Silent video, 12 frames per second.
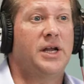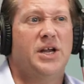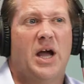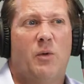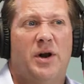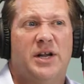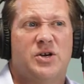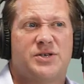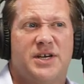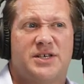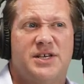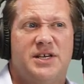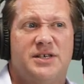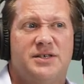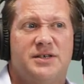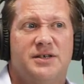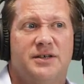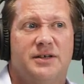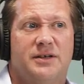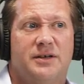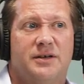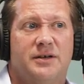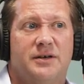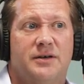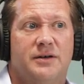Can you um, get one because it's 60s? all based upon actuary